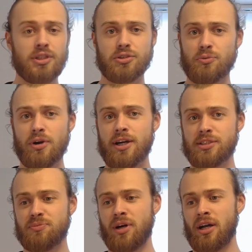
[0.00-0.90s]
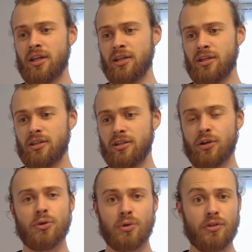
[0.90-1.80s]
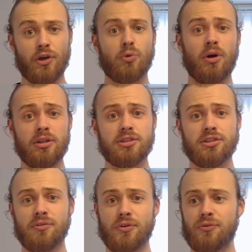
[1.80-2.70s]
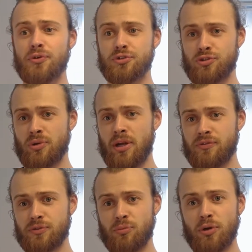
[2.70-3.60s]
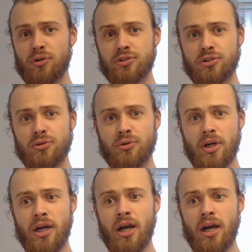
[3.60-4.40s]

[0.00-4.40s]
surprised by not only the quality of the first drafts, but also